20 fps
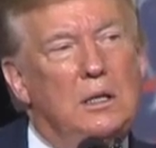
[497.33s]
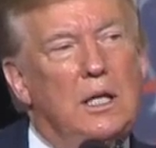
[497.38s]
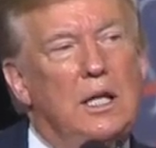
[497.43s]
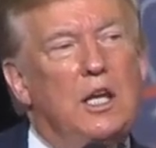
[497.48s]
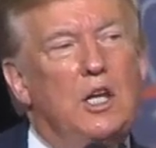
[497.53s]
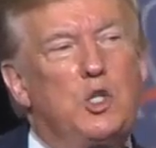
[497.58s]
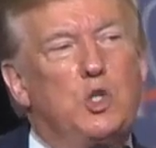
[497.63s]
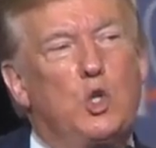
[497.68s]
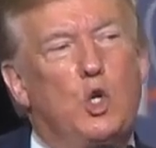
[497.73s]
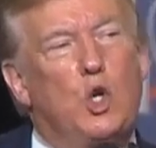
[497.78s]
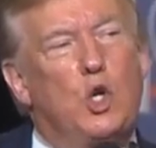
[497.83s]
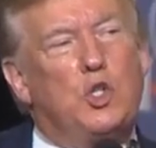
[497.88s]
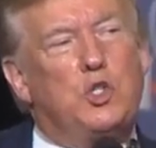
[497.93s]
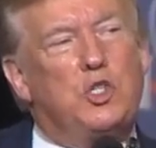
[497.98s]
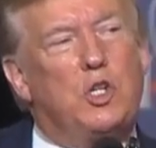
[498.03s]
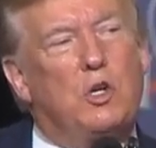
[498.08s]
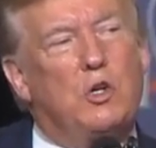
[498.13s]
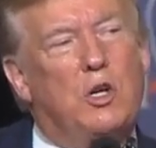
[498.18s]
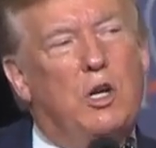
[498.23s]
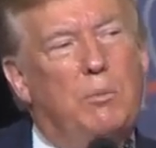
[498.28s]
let us
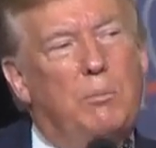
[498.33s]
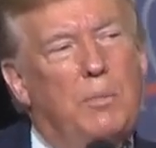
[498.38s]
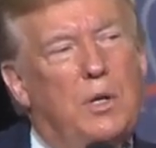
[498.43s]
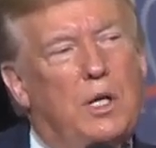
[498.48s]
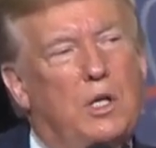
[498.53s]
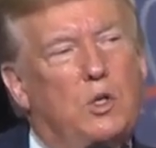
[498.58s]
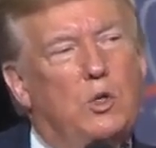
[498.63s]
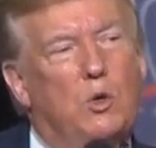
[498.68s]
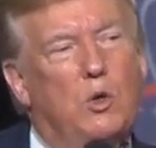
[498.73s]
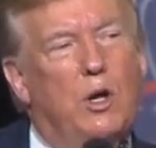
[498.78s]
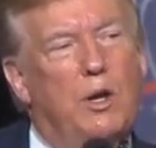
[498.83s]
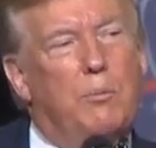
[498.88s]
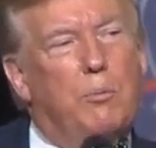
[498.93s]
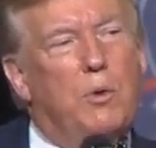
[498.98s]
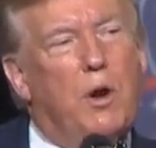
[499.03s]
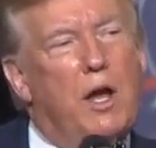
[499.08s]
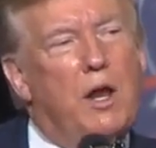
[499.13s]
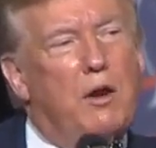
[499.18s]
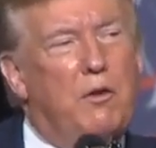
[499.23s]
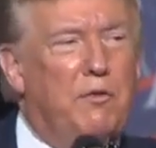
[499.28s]
also commit to a
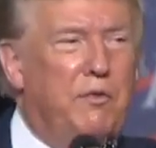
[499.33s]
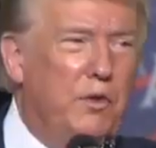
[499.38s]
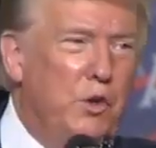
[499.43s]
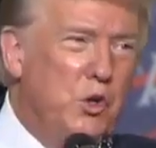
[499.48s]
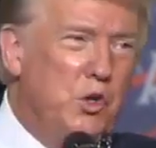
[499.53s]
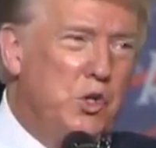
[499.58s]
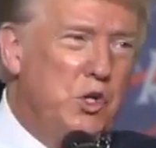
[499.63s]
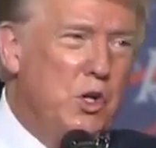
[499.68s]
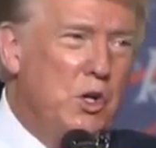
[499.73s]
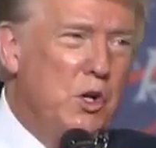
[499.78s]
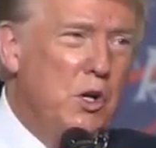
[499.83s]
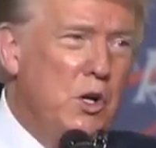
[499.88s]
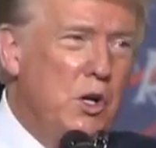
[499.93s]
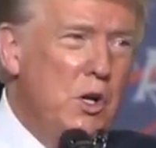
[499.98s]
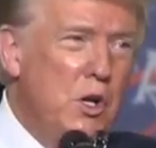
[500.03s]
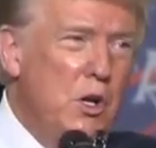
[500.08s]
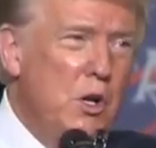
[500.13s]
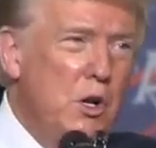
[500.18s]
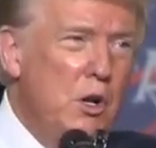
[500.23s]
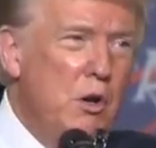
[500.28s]
brighter future
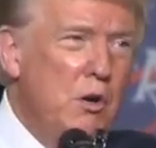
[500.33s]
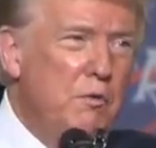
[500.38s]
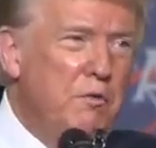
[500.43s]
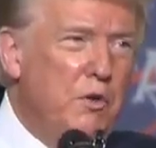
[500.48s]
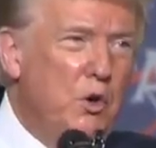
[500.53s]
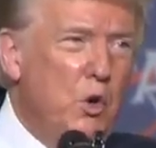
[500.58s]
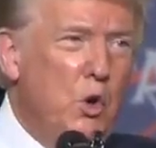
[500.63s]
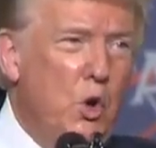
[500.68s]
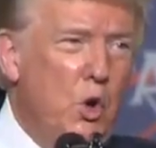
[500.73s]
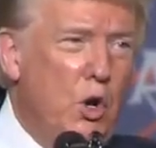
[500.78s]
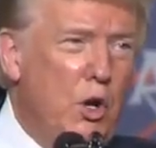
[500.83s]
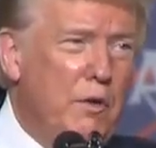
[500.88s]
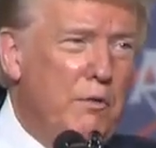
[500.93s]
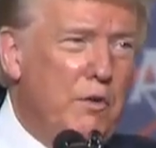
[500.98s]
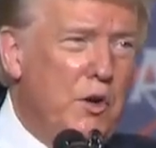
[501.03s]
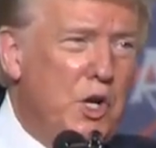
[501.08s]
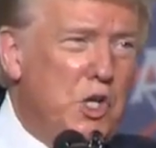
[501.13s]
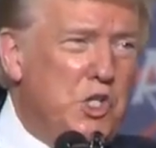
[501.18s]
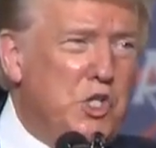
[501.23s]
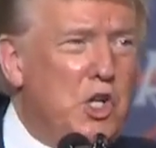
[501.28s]
for all
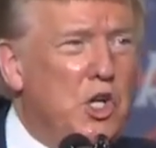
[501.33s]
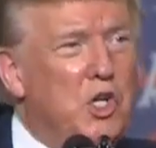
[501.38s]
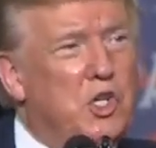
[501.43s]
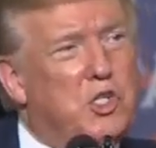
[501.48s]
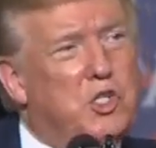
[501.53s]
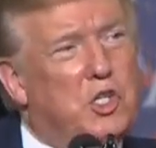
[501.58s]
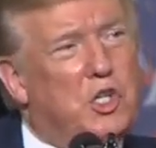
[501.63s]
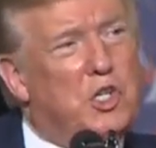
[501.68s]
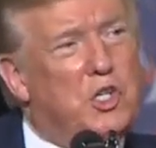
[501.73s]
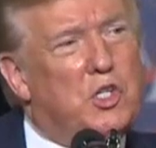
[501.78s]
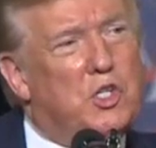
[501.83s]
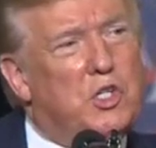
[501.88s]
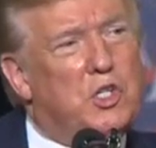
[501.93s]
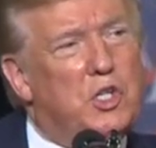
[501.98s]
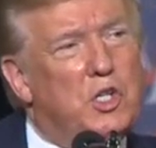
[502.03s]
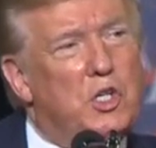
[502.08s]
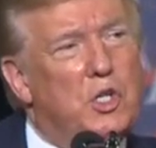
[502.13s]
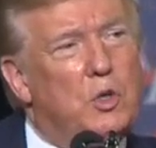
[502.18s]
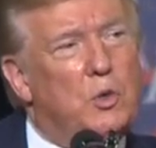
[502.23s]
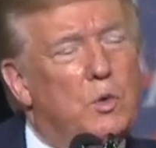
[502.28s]
of our
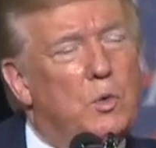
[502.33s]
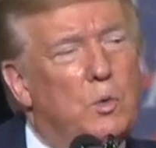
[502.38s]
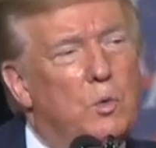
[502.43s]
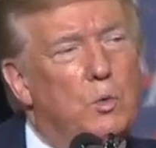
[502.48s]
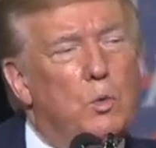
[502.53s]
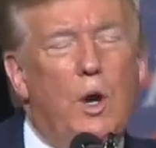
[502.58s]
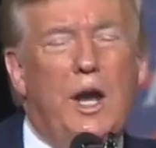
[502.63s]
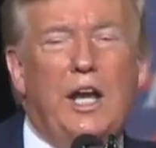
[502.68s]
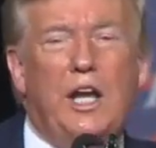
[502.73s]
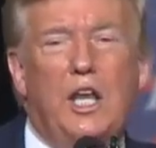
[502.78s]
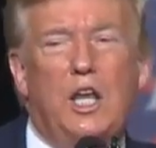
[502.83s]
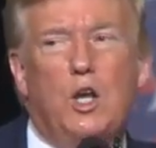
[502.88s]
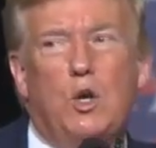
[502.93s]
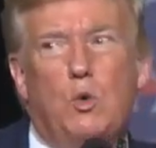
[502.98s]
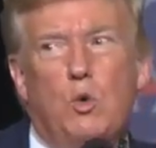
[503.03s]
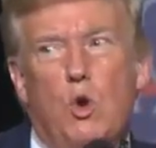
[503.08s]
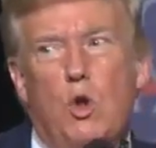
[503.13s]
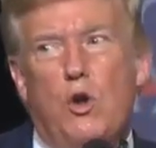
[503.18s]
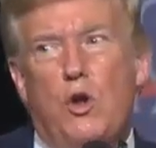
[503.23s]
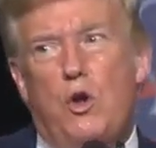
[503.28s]
citizens right
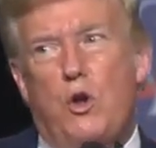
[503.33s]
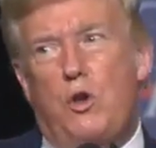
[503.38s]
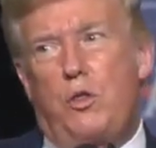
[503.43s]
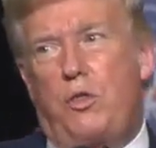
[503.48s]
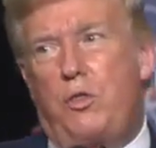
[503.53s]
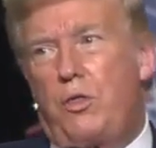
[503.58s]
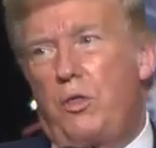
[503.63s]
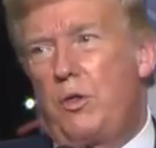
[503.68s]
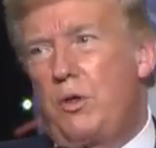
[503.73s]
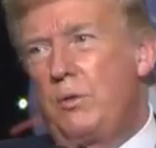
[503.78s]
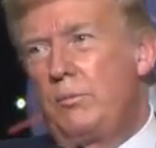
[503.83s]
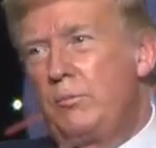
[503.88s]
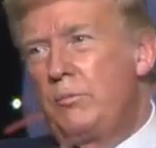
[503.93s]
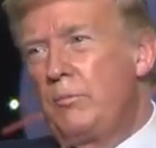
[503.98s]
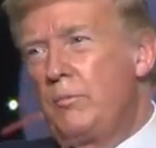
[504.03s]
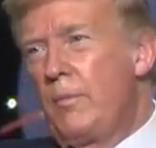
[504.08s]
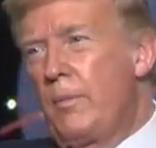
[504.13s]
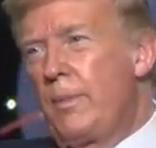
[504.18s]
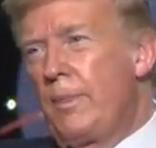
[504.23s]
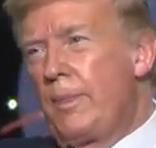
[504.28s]
here on Earth.
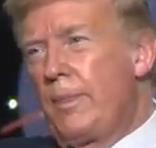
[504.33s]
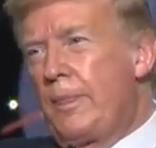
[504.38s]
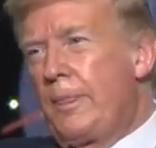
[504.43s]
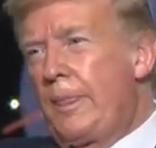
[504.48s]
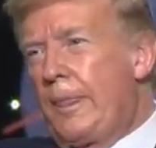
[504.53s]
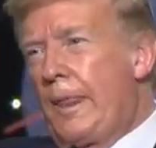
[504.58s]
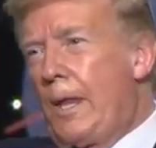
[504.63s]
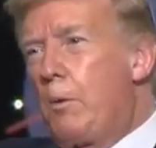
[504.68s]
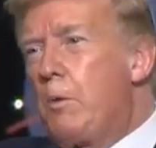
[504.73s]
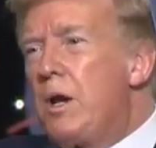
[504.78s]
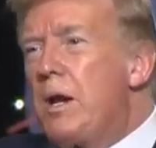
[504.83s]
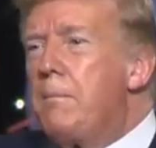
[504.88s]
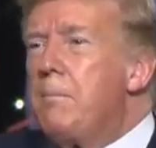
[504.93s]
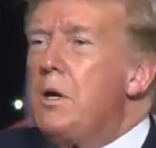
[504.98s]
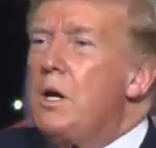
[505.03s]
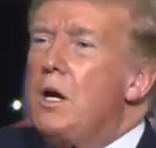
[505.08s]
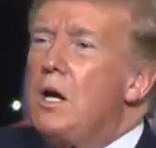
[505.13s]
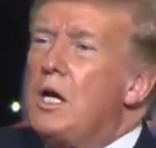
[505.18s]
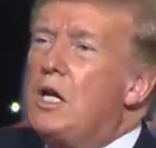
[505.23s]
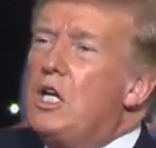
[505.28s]
When
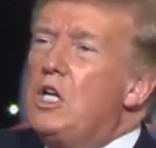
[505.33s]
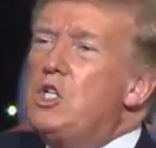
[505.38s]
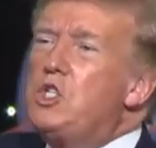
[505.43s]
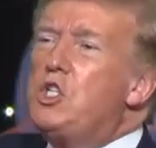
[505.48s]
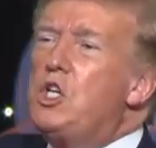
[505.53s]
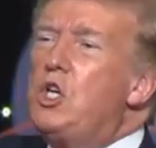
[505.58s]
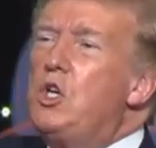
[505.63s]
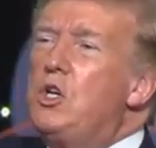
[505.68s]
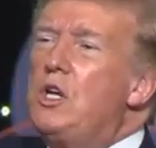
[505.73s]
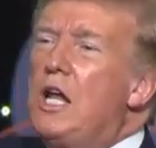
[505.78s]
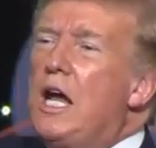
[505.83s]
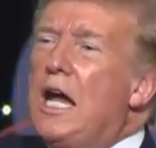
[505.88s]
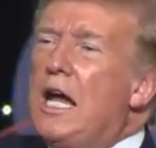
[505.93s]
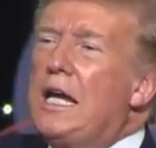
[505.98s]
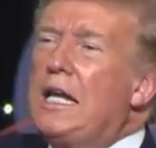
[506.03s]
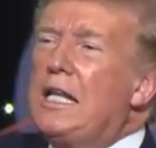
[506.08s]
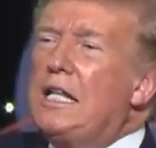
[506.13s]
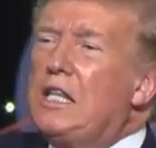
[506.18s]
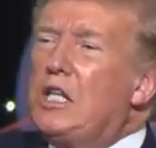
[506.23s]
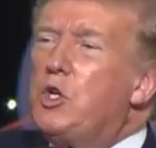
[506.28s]
Americans are
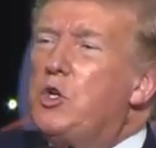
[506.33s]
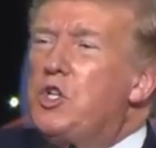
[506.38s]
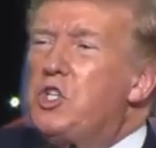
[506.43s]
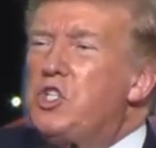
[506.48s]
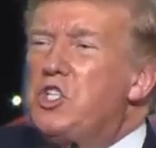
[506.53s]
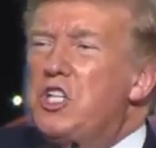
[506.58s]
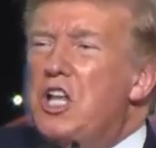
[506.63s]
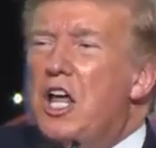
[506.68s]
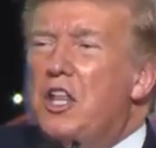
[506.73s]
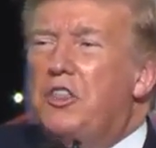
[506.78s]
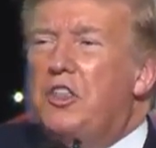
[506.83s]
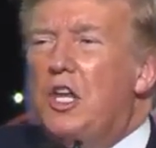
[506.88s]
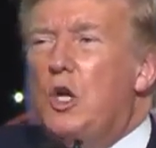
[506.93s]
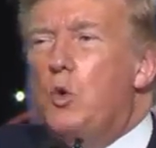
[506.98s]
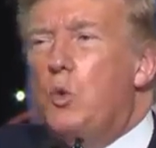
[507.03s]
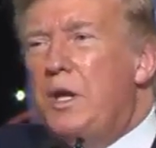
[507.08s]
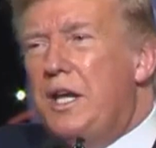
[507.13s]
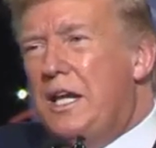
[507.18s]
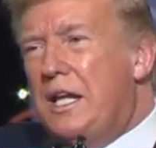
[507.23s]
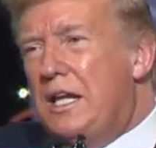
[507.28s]
united, there is
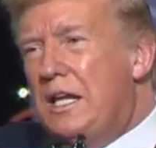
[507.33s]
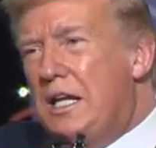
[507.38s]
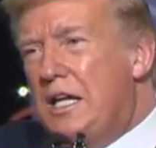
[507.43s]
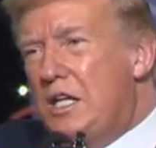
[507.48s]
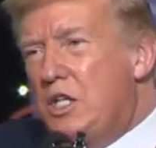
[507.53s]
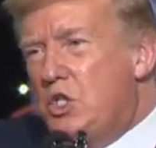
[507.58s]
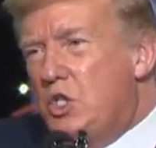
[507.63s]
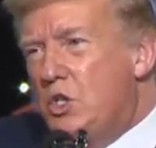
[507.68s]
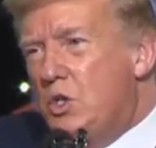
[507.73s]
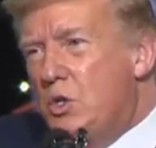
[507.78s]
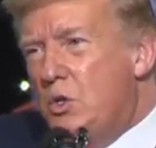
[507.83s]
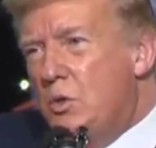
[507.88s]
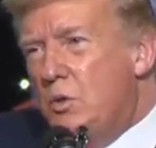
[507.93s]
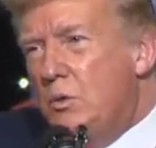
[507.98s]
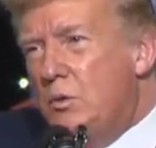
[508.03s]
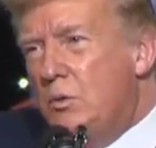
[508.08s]
nothing we cannot do.